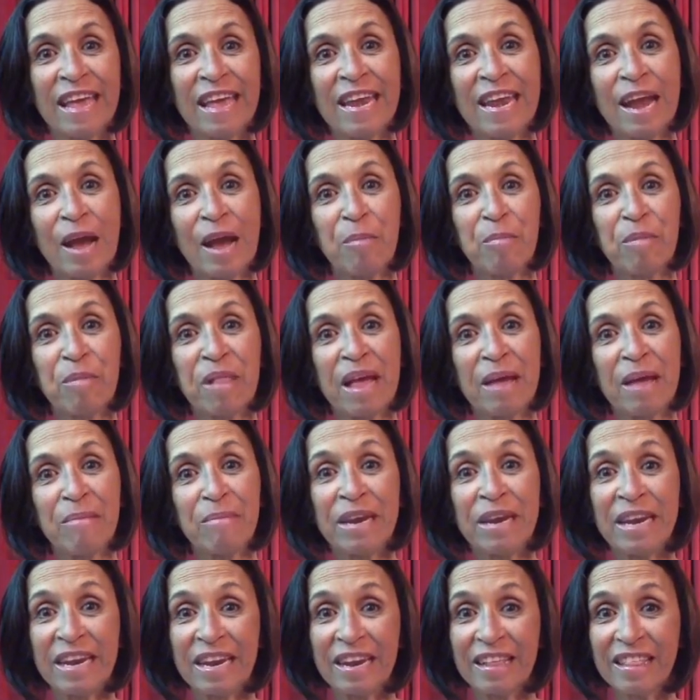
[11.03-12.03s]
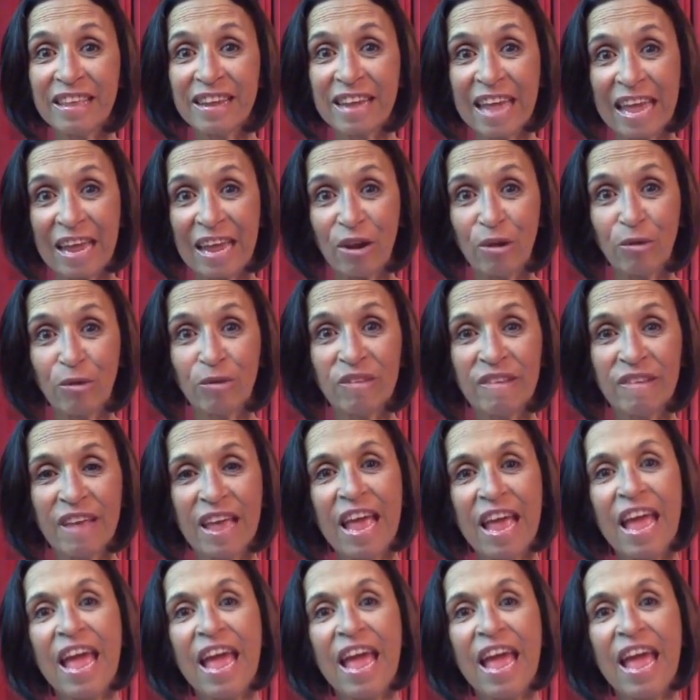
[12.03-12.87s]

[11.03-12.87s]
and upline, Manita Licatos,